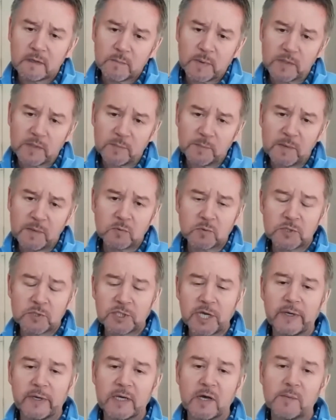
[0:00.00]
but the people
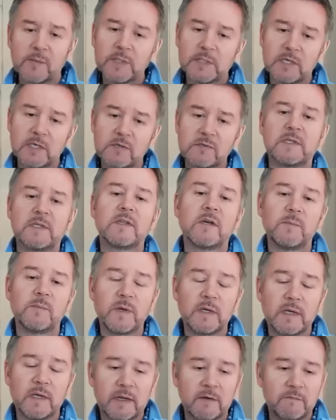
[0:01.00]
showing up and using them
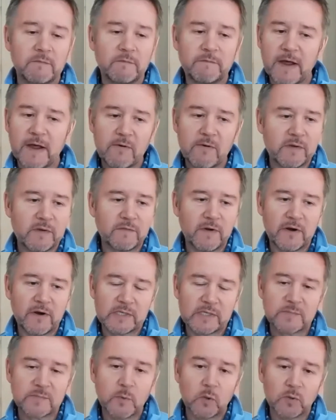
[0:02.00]
are very,
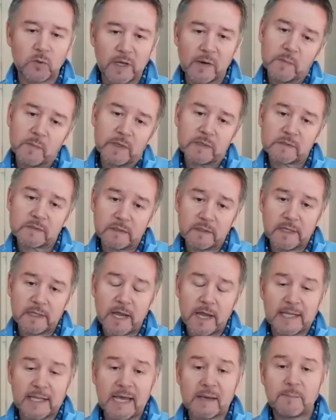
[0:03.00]
very small numbers,
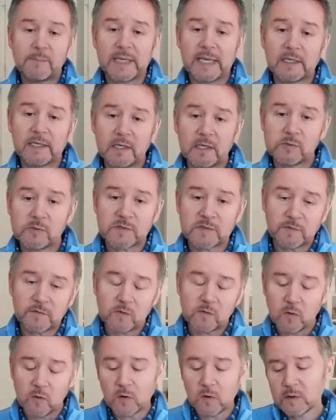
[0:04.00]
and they're being used
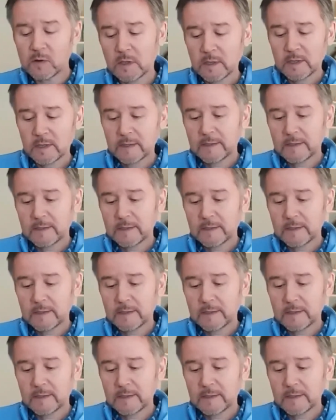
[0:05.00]
for